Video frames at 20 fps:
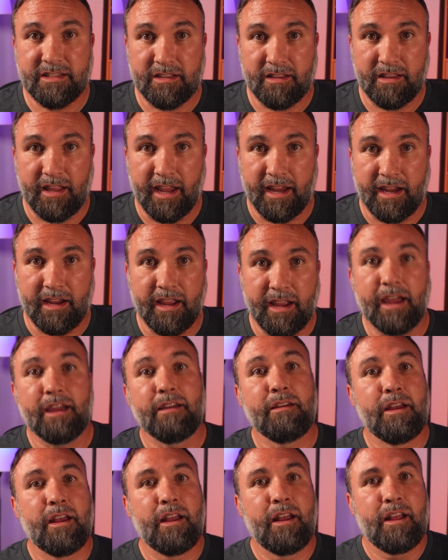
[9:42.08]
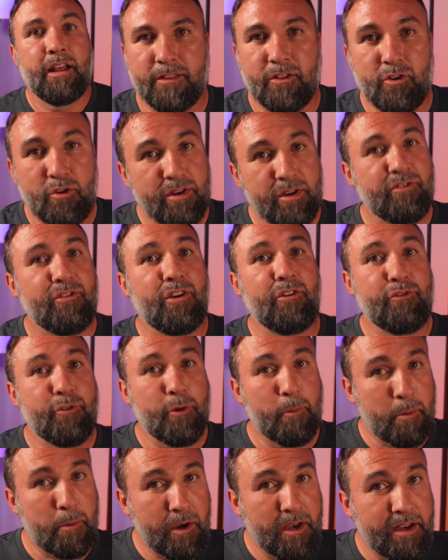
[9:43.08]
alike, okay? There is
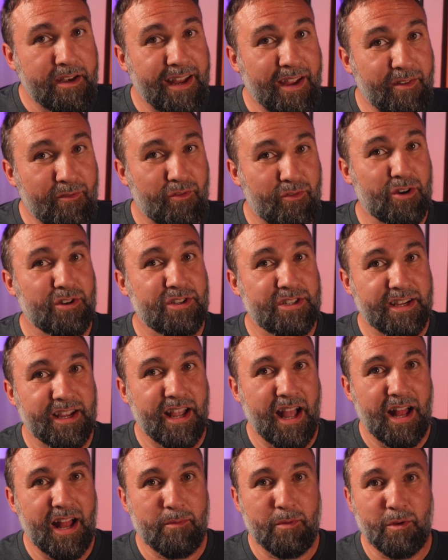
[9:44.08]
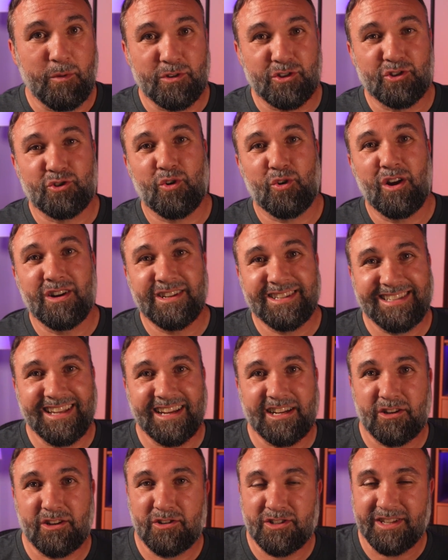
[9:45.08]
also a pretty diverse economy with strong
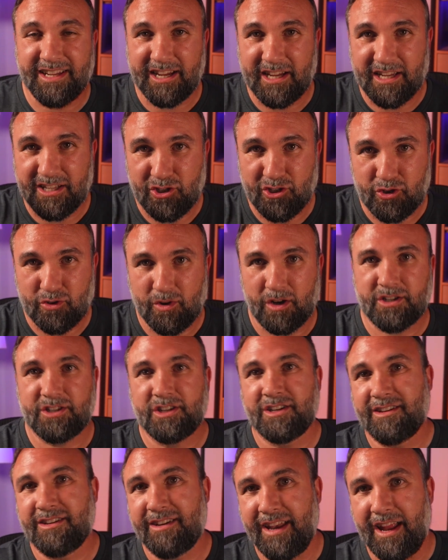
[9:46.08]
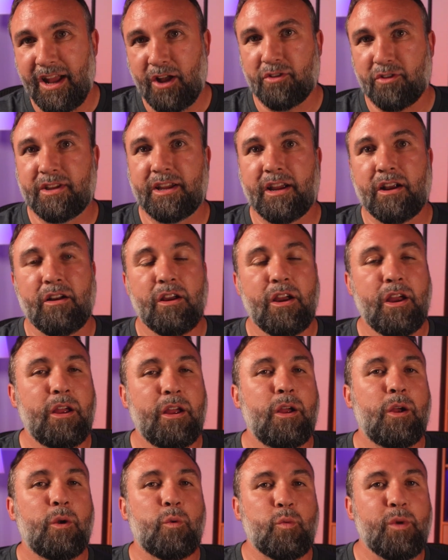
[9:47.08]
sectors in construction, healthcare,
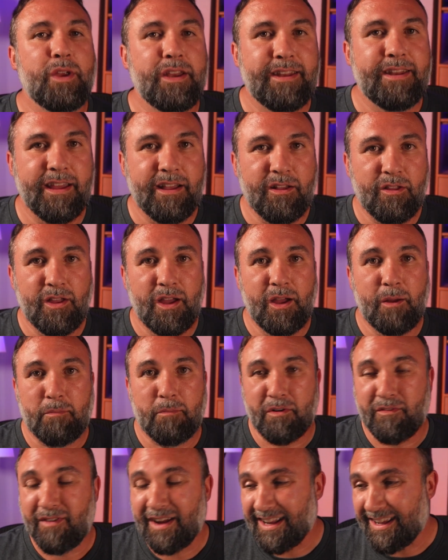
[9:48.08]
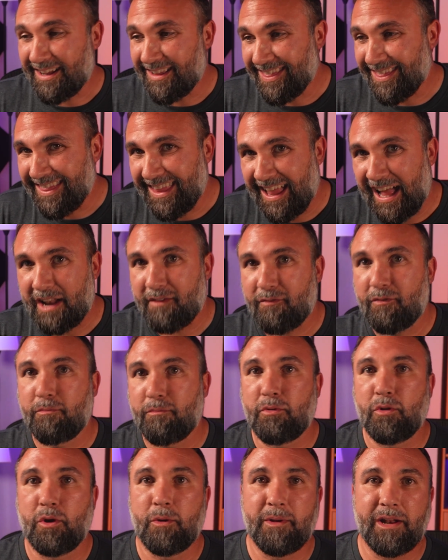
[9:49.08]
retail, providing a lot of
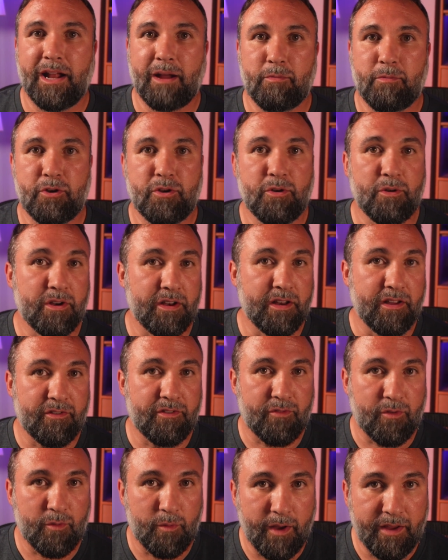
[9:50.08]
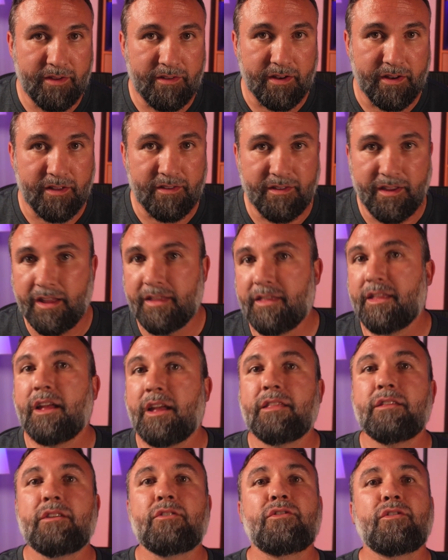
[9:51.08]
employment opportunities for residents. And
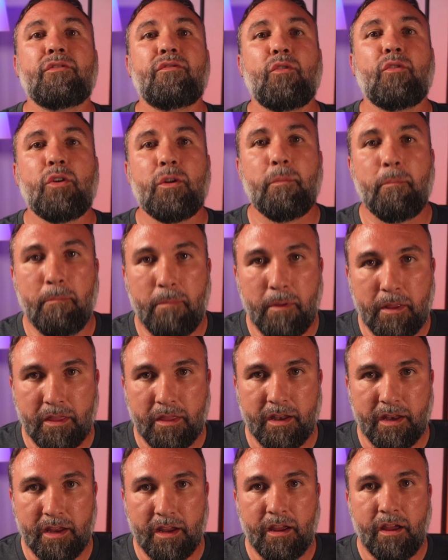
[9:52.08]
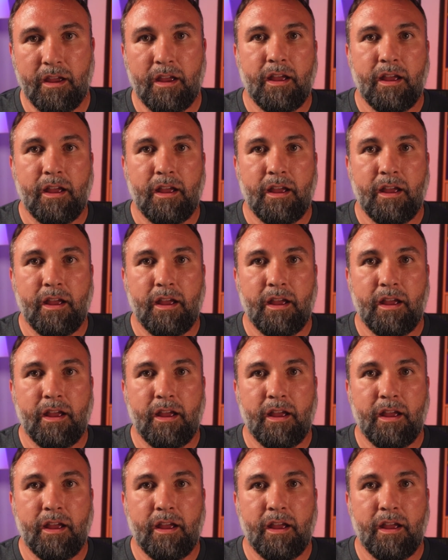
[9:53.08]
then there's affordability